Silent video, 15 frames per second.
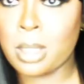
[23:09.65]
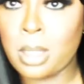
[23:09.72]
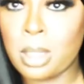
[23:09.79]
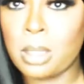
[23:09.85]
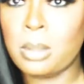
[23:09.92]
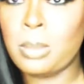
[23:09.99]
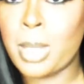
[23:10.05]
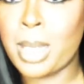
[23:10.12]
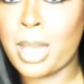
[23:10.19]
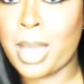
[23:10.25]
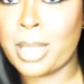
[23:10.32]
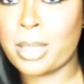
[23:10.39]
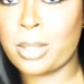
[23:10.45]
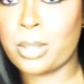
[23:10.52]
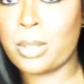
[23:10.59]
on. Oh, my
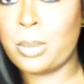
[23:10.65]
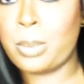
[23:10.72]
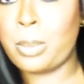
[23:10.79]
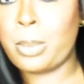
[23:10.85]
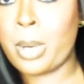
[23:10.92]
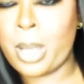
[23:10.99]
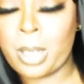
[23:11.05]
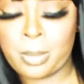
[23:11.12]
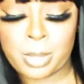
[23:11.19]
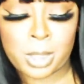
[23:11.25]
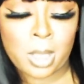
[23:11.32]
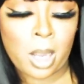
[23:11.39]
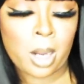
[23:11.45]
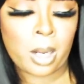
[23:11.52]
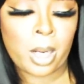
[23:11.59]
lights are super bright. I'm
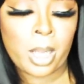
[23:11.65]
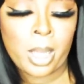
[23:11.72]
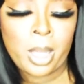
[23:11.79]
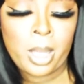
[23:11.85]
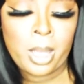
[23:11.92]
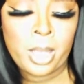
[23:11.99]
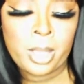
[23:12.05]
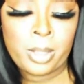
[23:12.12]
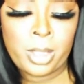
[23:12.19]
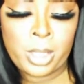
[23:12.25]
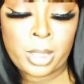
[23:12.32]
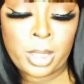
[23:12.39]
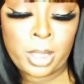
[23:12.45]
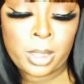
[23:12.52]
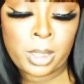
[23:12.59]
sorry.
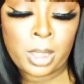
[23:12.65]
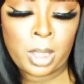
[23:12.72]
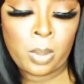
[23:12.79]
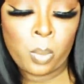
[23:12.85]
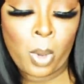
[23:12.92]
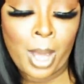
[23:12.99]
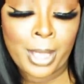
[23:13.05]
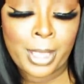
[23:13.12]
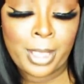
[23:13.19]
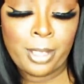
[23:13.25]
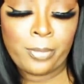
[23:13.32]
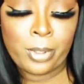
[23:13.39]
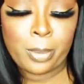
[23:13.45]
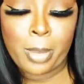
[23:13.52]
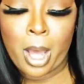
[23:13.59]
This is the Why
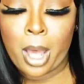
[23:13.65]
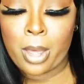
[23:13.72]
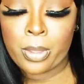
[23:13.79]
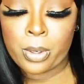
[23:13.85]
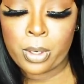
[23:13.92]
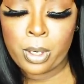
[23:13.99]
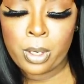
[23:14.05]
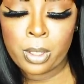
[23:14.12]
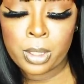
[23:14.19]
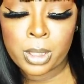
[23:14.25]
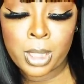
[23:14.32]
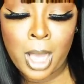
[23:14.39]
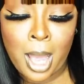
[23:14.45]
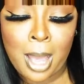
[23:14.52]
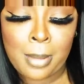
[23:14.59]
Even Bother
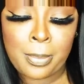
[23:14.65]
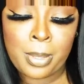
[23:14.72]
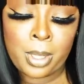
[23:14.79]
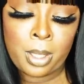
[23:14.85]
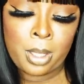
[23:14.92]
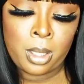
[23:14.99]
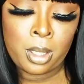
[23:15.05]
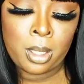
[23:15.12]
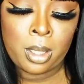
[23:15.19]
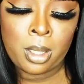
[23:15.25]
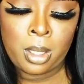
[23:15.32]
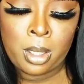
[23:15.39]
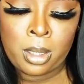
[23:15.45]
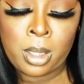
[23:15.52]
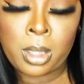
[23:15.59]
top.
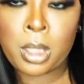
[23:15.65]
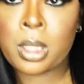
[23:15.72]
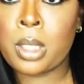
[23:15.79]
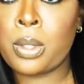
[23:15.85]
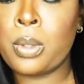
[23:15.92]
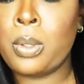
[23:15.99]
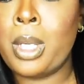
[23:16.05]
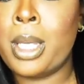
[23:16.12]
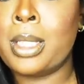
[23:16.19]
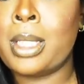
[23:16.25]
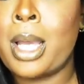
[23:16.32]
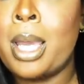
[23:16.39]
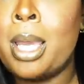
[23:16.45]
This is a 3X. I